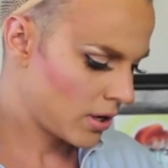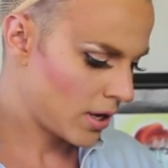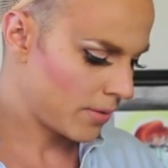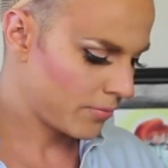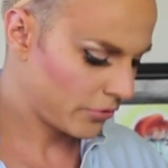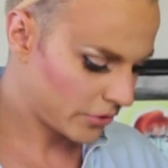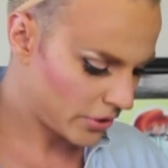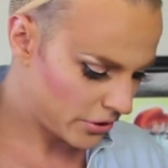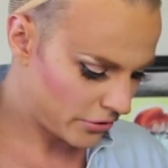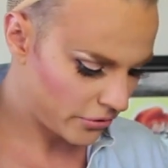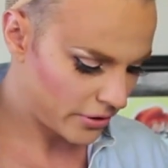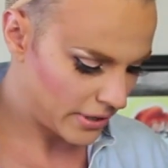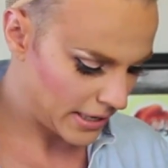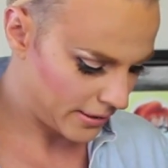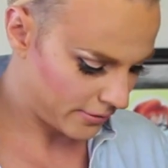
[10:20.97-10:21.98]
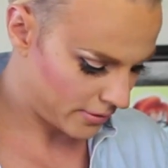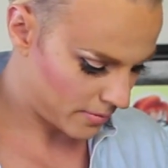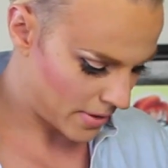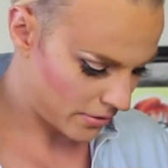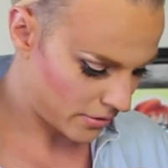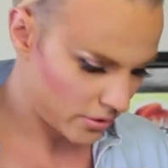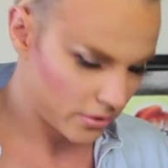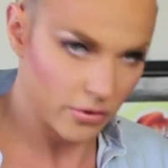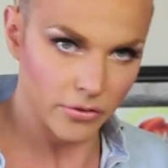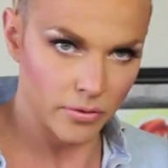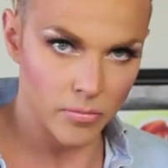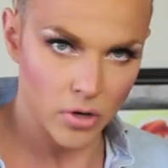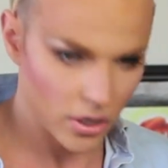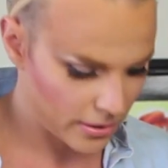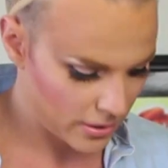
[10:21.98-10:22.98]
I'm just going to do the easy method because
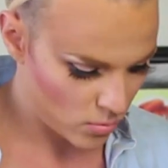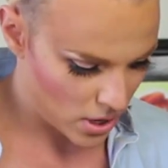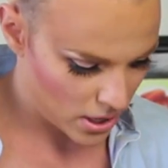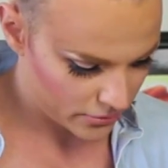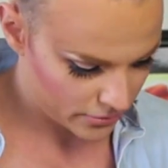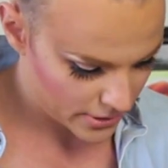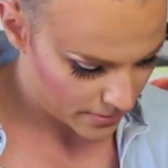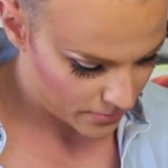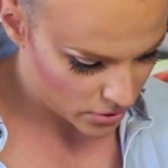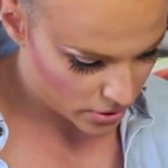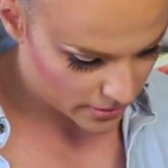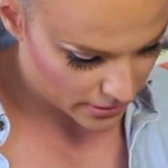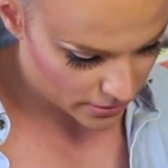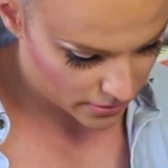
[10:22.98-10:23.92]
I'm not going wild today. I'm not going